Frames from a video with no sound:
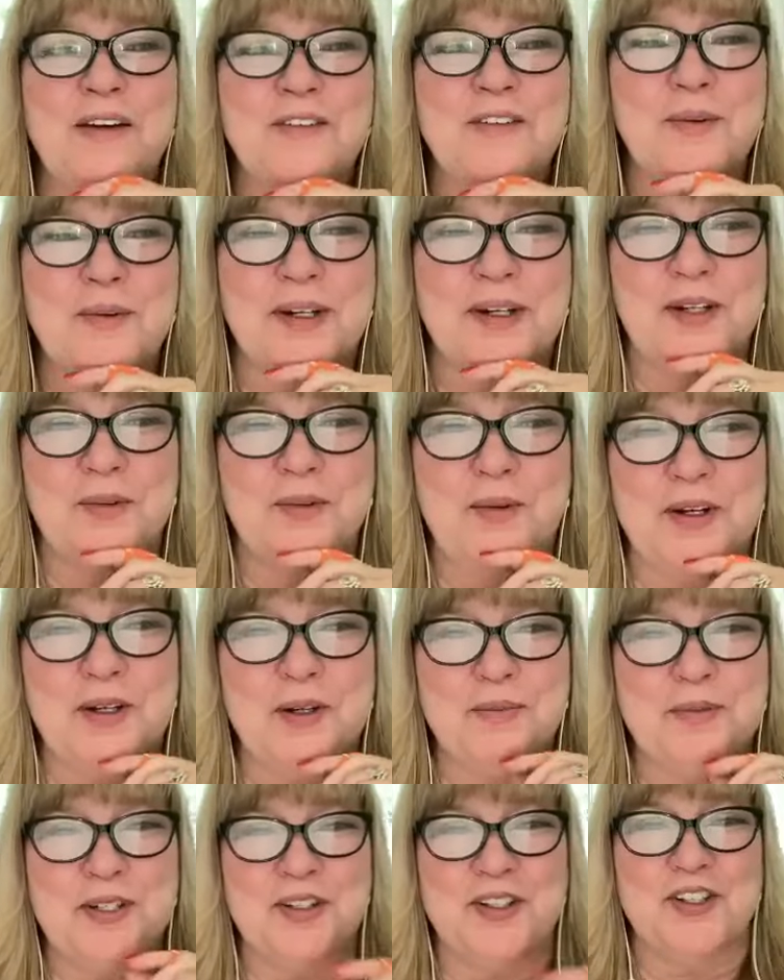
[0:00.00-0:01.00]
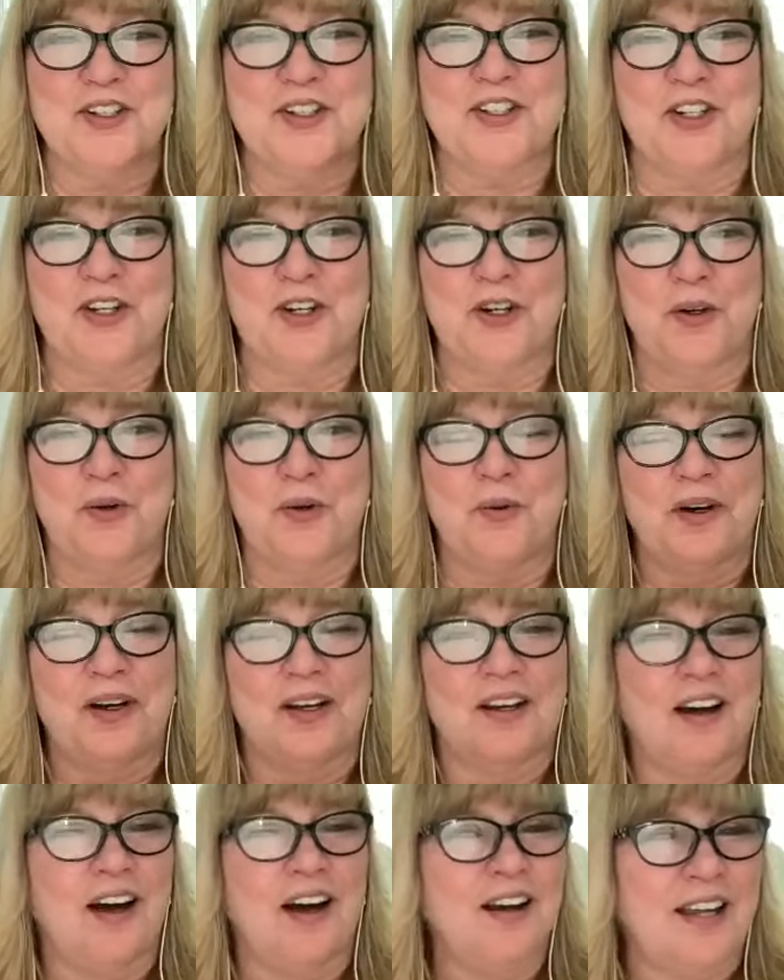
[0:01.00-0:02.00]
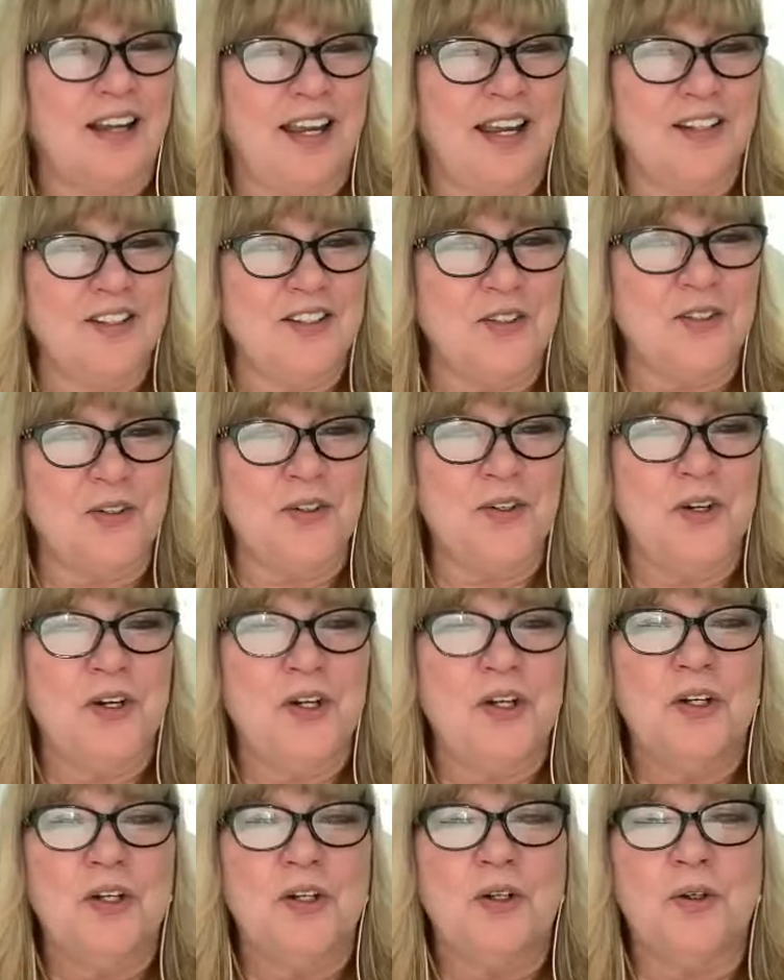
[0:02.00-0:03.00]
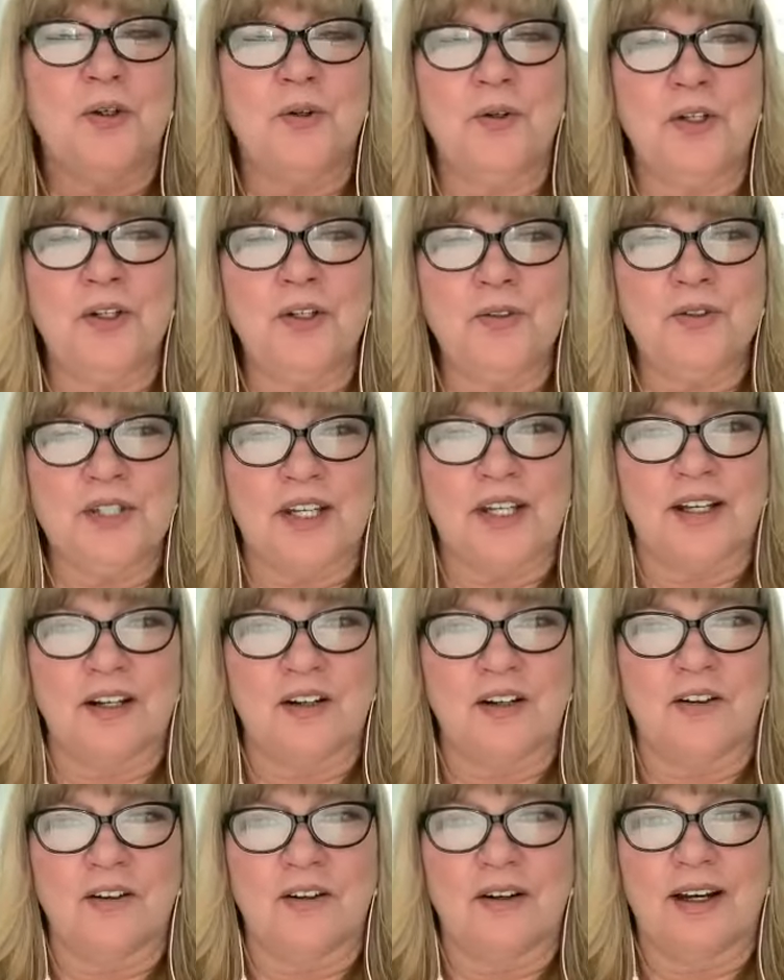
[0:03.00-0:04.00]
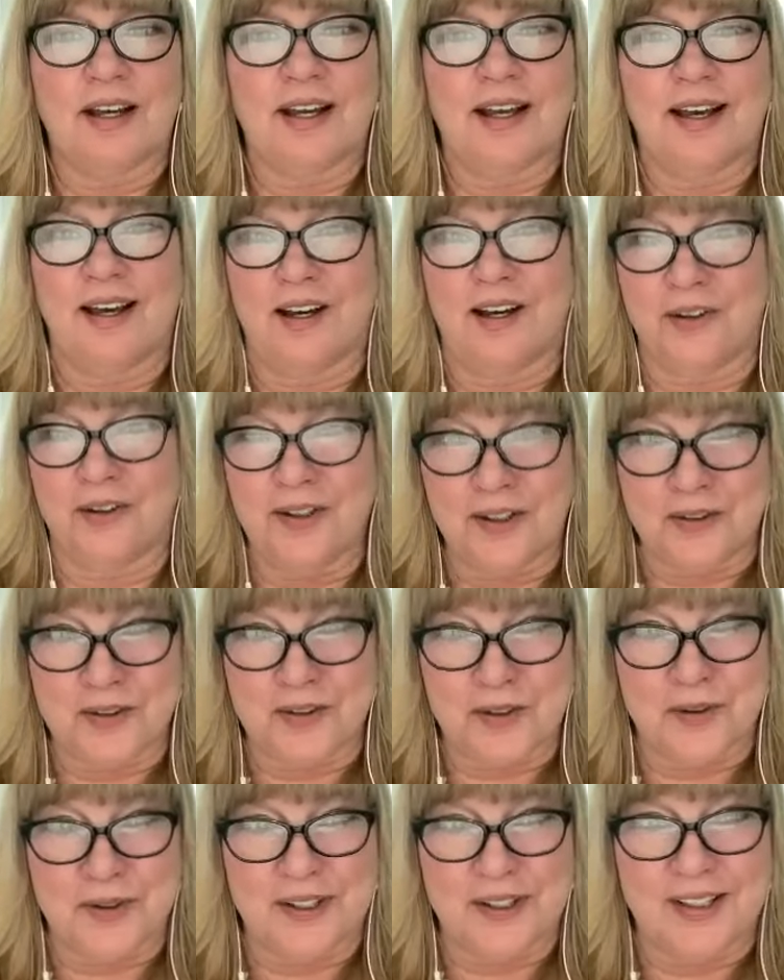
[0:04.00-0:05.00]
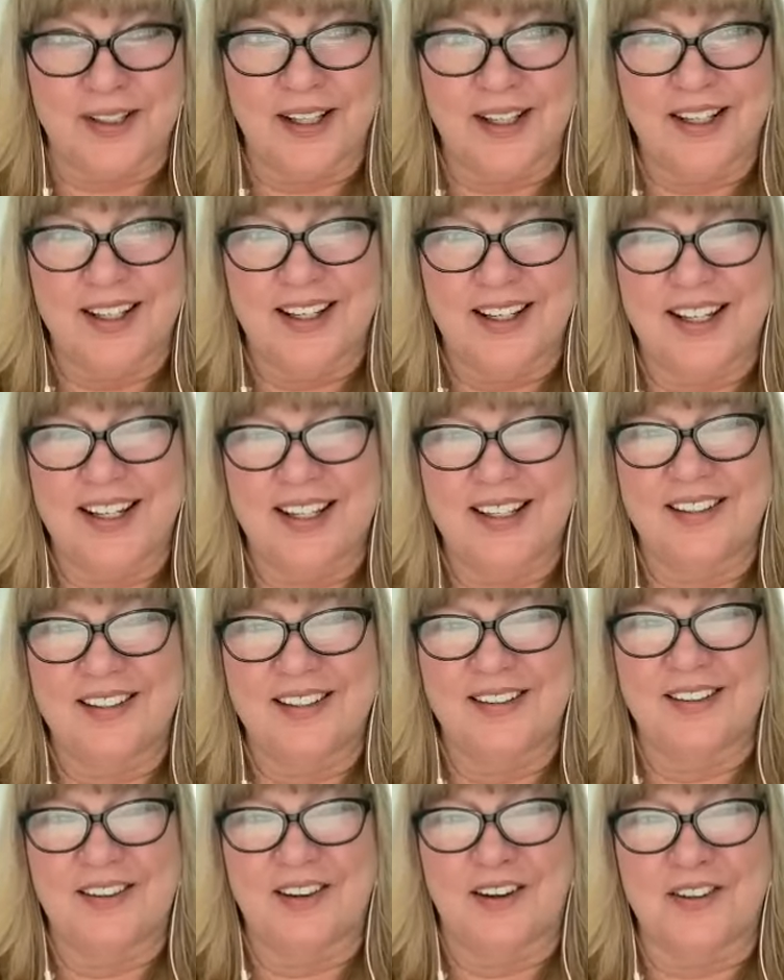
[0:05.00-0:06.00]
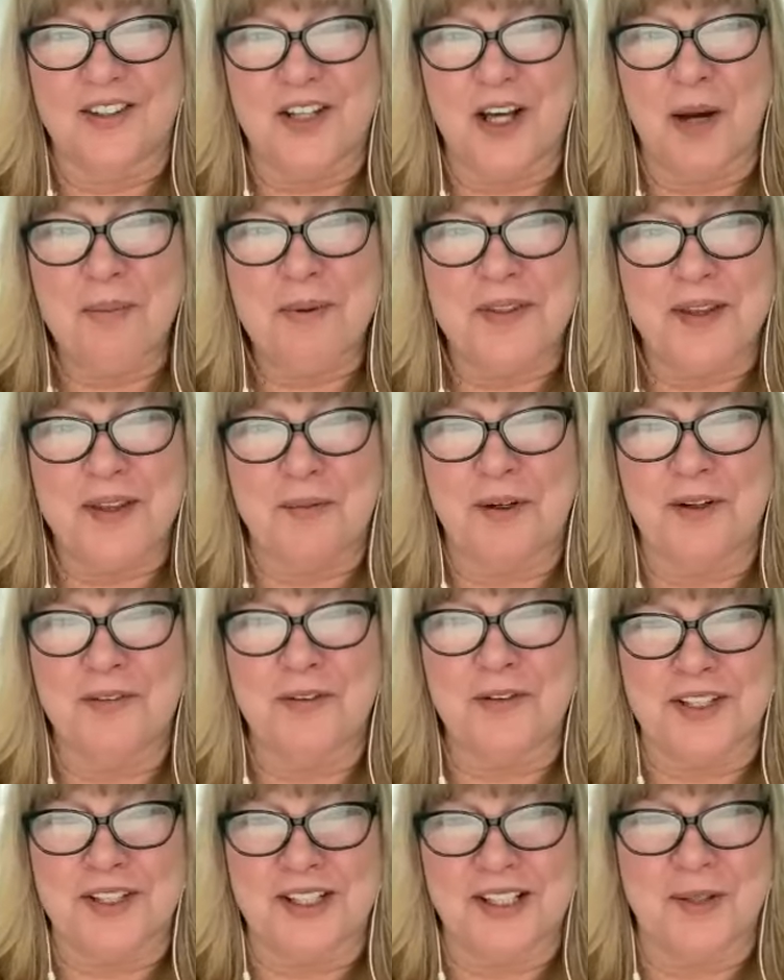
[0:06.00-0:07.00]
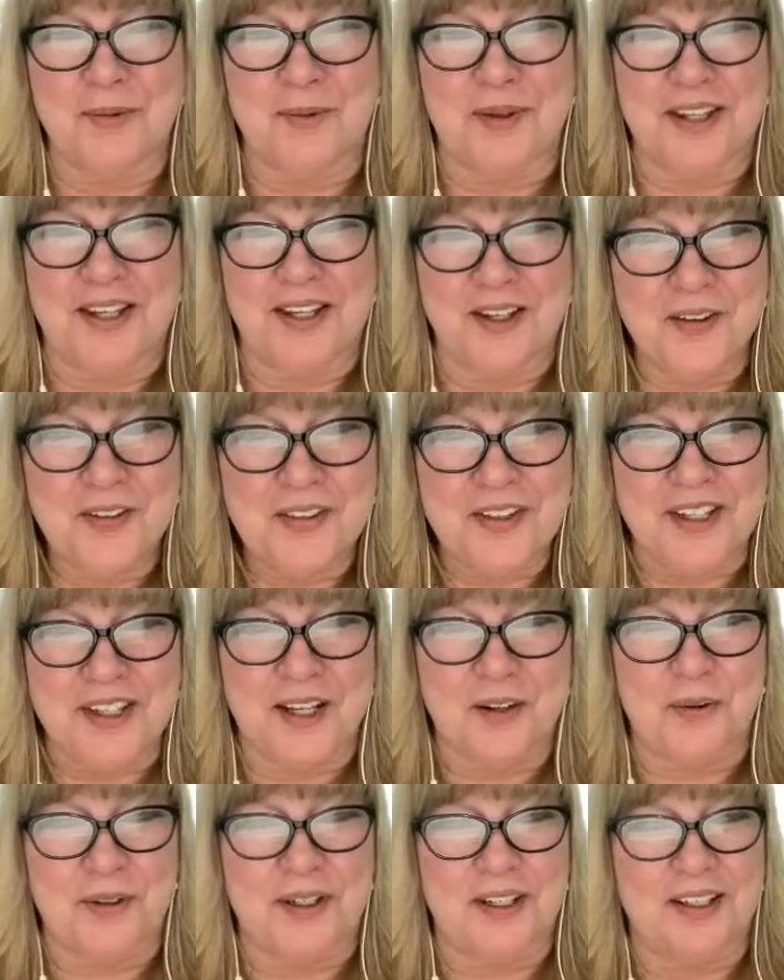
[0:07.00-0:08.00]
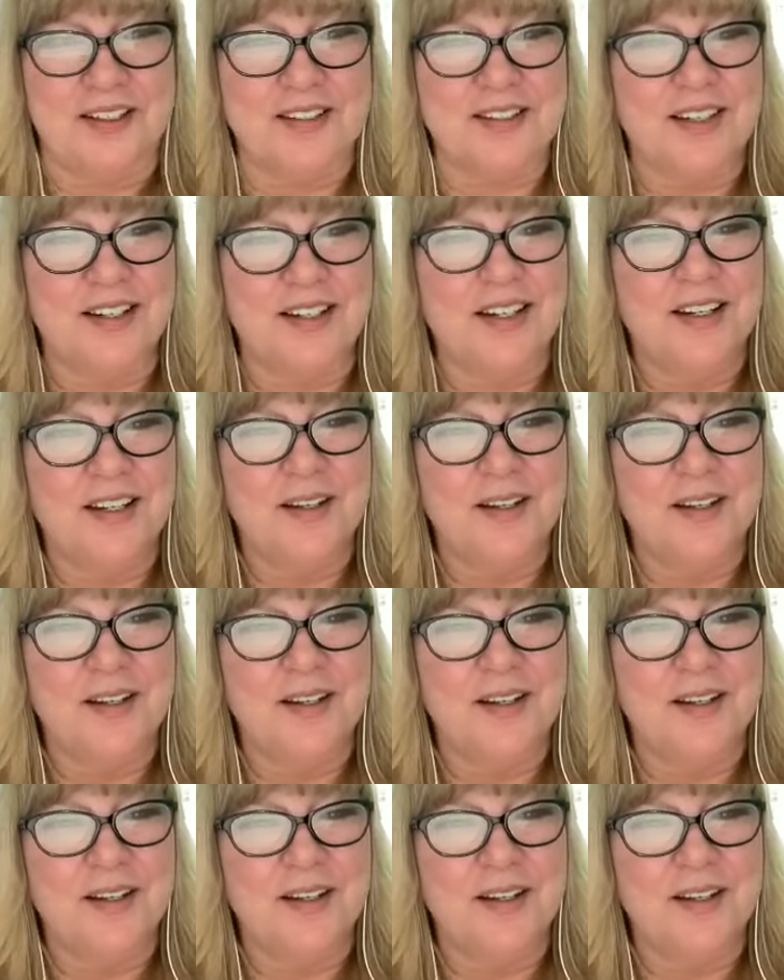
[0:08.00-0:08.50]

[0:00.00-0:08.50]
everyone, and welcome to this show. Got cancer? Who do you tell? How do you do it? And on top of that, what if you're dealing with health inequities?